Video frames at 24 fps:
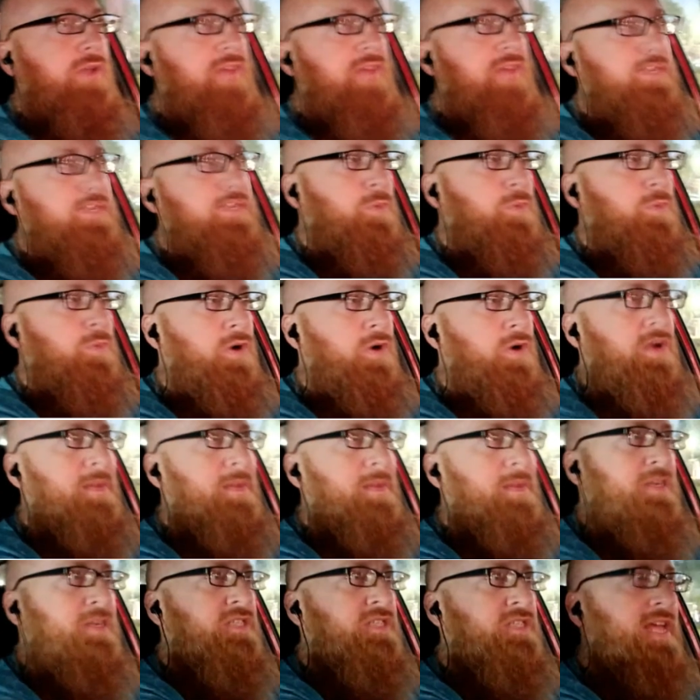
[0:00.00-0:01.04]
this program
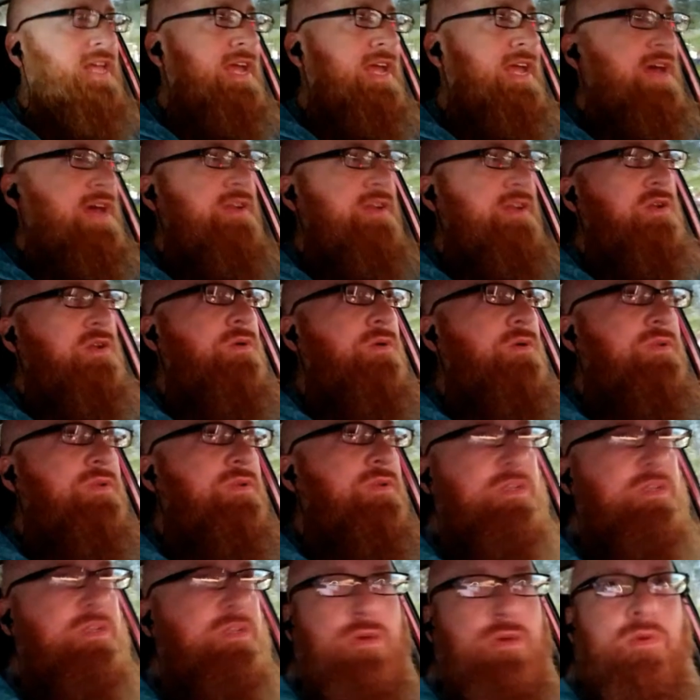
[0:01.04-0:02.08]
and just hang out at gold
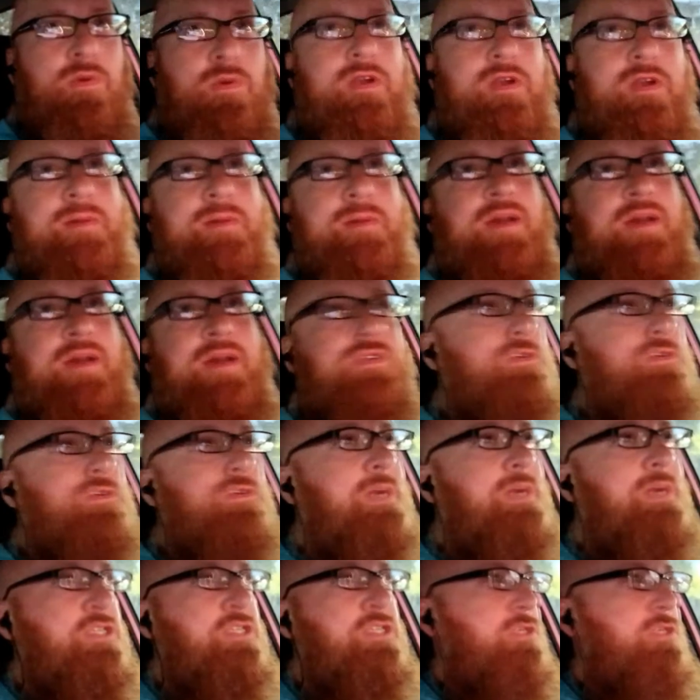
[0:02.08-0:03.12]
and don't worry about it too
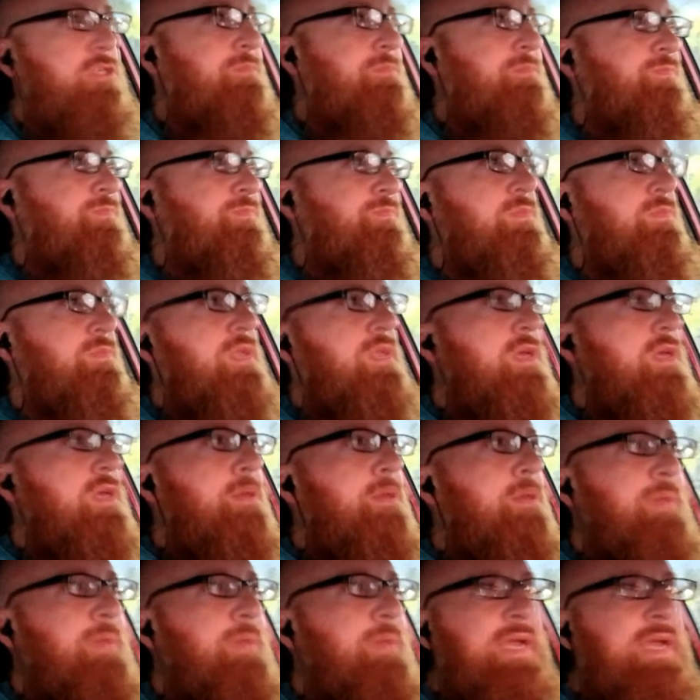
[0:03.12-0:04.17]
much.
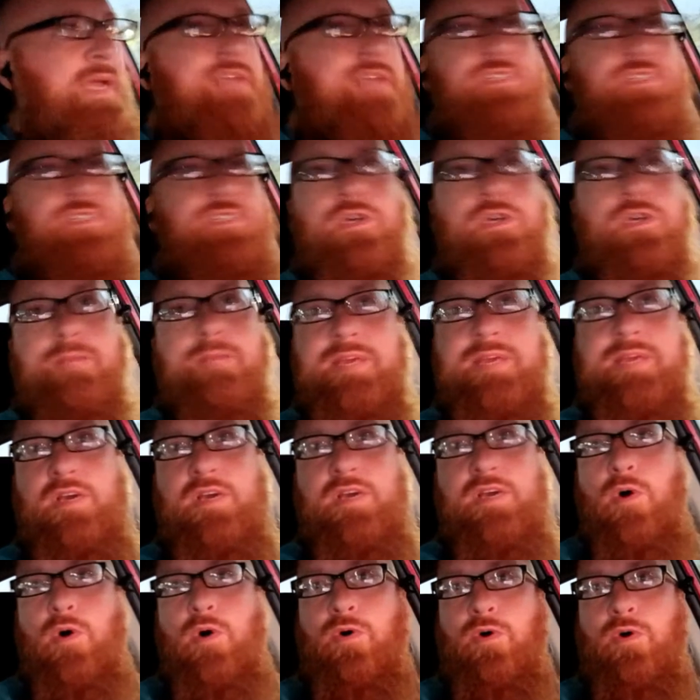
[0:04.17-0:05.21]
Because you can be
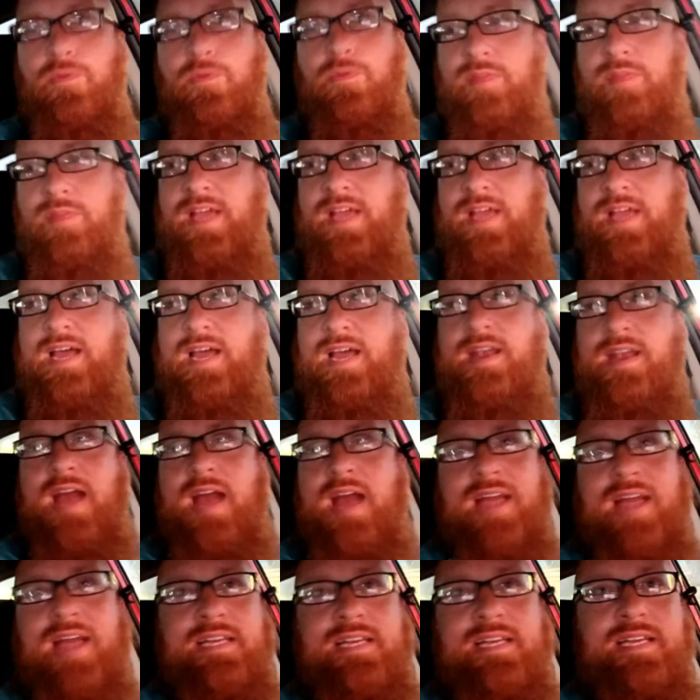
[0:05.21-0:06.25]
gold with like a
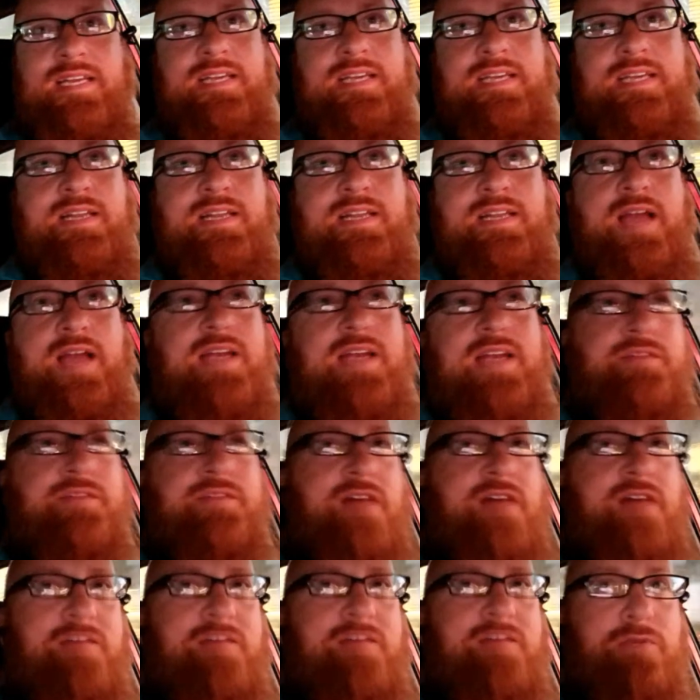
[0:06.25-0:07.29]
90 to
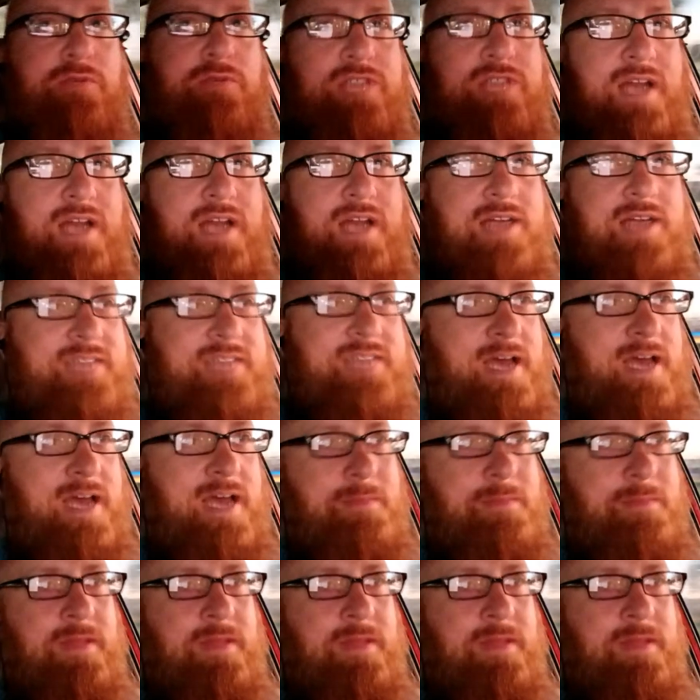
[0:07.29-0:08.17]
95% on time.